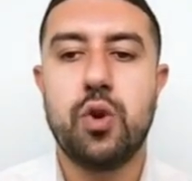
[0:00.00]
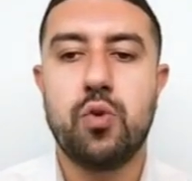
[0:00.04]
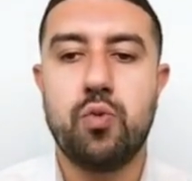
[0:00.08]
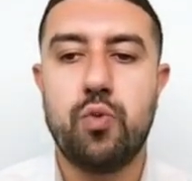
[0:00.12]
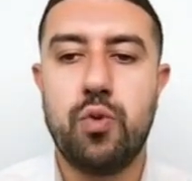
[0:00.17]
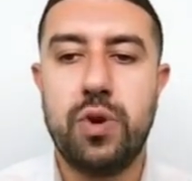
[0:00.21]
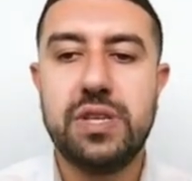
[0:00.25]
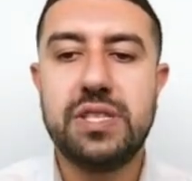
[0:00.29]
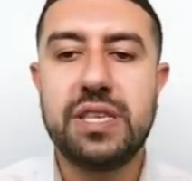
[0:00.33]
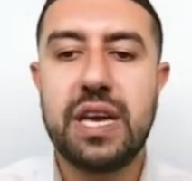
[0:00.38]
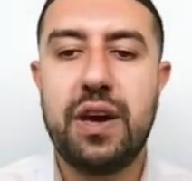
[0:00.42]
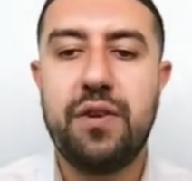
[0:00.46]

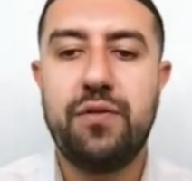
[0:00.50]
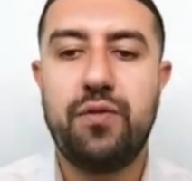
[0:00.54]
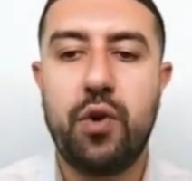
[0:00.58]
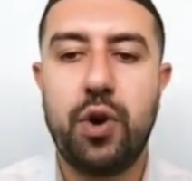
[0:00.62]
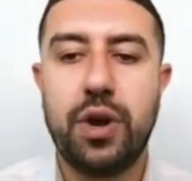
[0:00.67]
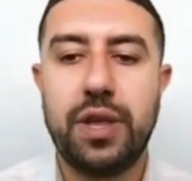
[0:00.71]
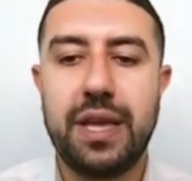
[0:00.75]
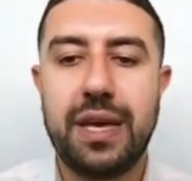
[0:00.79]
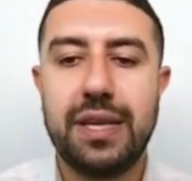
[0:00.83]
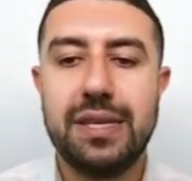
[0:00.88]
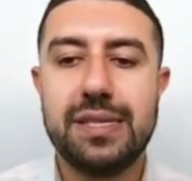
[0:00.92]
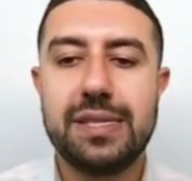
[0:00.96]
risk
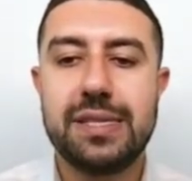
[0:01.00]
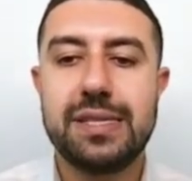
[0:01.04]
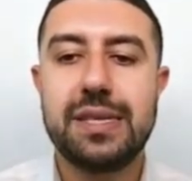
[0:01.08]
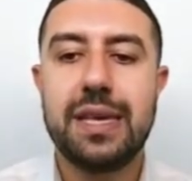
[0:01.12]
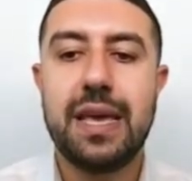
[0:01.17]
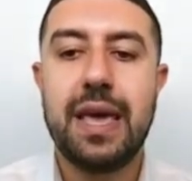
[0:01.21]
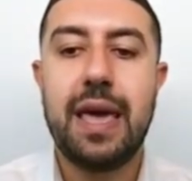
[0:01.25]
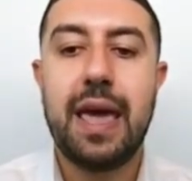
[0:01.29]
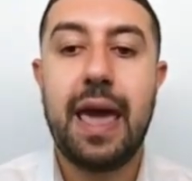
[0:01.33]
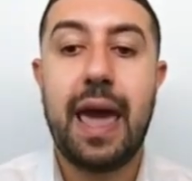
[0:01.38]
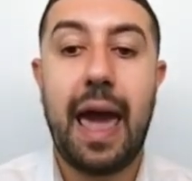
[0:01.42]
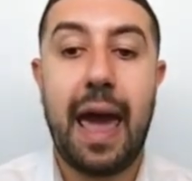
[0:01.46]
avoidance
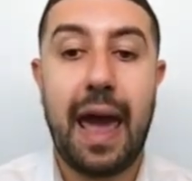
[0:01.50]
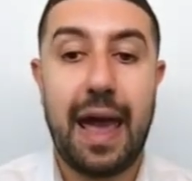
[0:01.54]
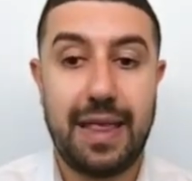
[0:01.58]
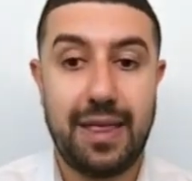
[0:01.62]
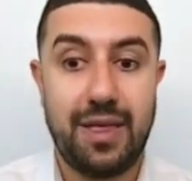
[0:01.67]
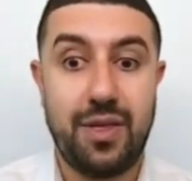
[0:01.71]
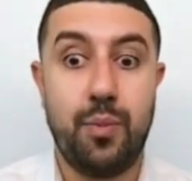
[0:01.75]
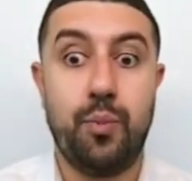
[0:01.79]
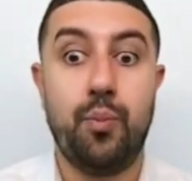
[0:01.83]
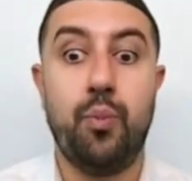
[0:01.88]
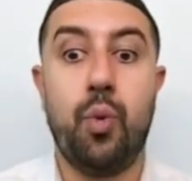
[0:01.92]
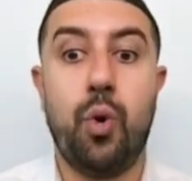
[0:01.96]

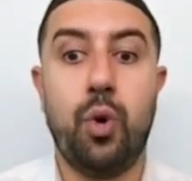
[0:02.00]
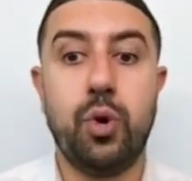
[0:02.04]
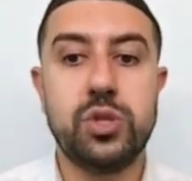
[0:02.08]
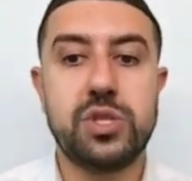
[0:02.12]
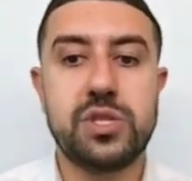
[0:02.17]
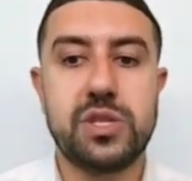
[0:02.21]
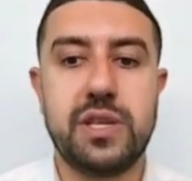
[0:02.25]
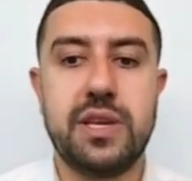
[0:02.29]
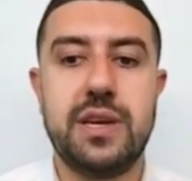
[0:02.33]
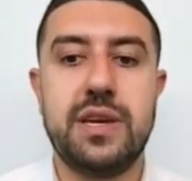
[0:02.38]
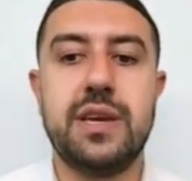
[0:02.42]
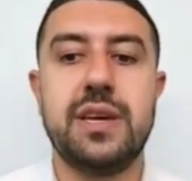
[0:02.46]
and
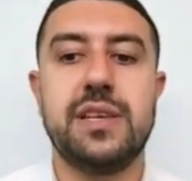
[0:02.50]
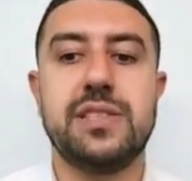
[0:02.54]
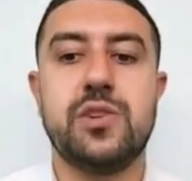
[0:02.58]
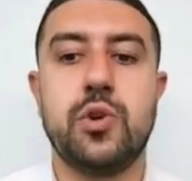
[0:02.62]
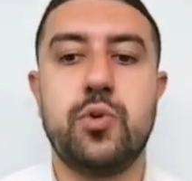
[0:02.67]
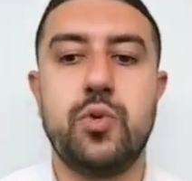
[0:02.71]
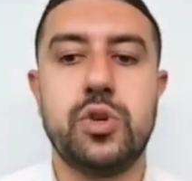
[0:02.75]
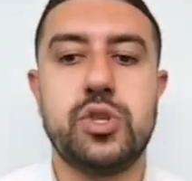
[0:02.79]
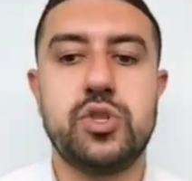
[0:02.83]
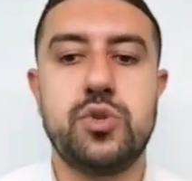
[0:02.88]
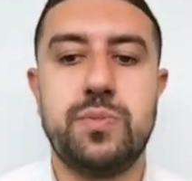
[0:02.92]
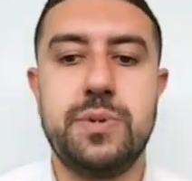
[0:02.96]
mostly is
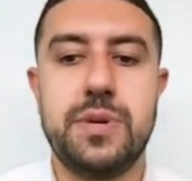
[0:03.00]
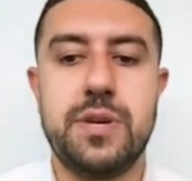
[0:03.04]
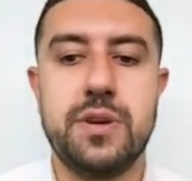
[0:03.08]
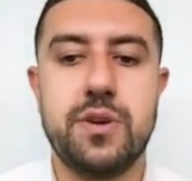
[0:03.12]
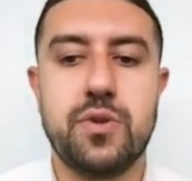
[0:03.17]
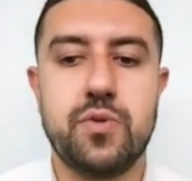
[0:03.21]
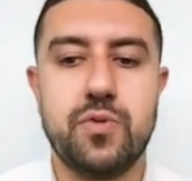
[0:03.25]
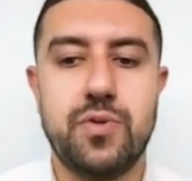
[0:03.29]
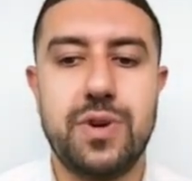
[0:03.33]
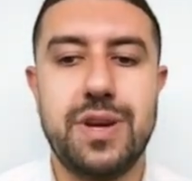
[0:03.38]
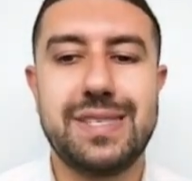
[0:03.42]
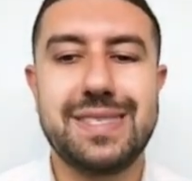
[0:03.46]
going to
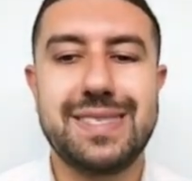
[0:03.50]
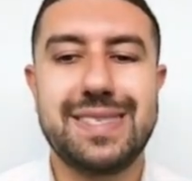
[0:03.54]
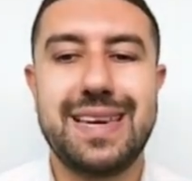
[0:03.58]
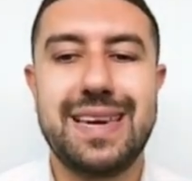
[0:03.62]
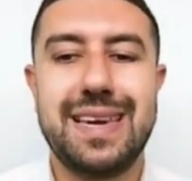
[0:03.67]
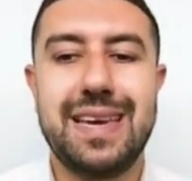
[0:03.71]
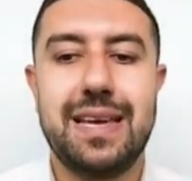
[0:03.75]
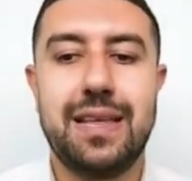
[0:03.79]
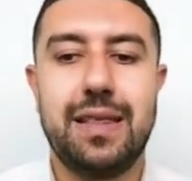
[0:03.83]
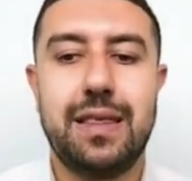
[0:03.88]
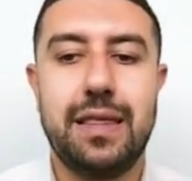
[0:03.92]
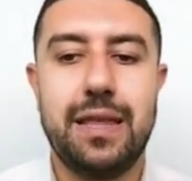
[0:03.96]
be risk
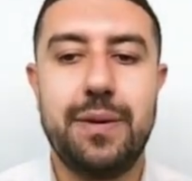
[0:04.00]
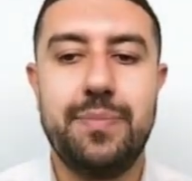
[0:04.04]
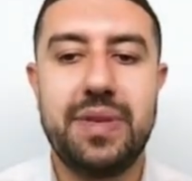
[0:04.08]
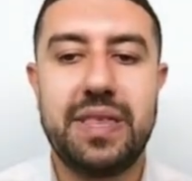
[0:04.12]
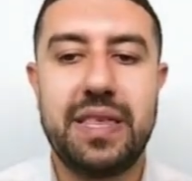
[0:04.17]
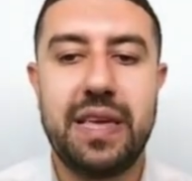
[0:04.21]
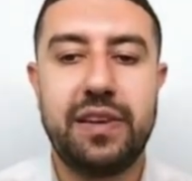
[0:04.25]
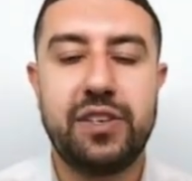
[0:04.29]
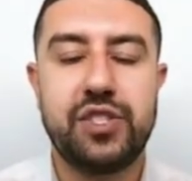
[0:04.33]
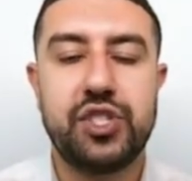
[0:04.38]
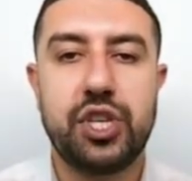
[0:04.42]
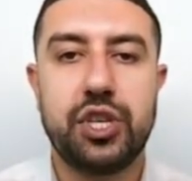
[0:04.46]

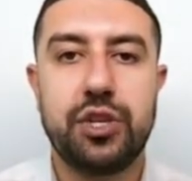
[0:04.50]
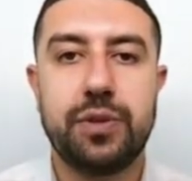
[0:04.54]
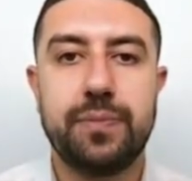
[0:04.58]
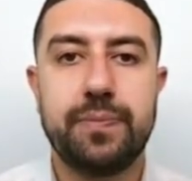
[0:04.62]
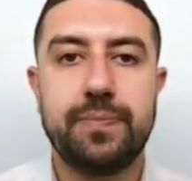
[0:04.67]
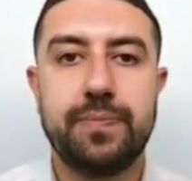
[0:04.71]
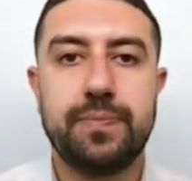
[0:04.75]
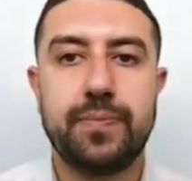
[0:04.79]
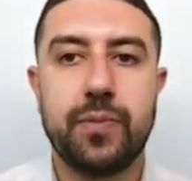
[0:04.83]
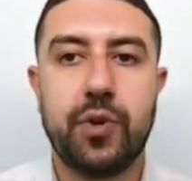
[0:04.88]
limitation.